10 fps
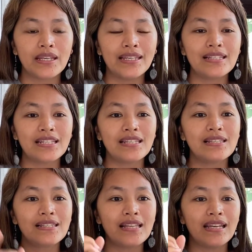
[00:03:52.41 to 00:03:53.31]
It's
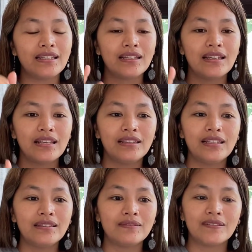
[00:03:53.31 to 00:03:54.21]
just like
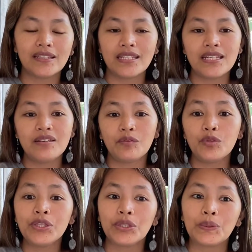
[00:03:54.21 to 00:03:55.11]
literally
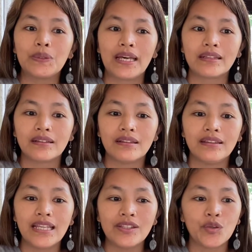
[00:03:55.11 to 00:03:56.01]
we know that
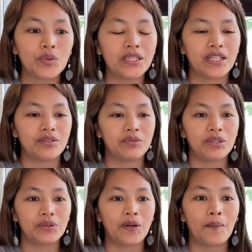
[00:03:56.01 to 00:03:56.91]
Lenny will not
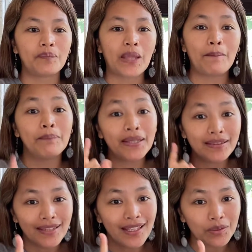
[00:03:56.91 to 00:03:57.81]
withdraw,
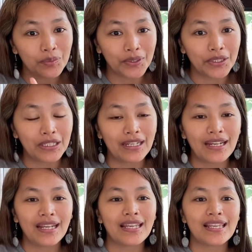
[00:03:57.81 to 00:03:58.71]
but that word
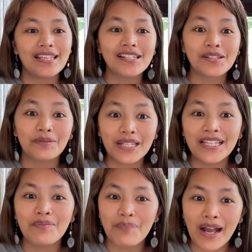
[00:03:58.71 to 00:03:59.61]
is really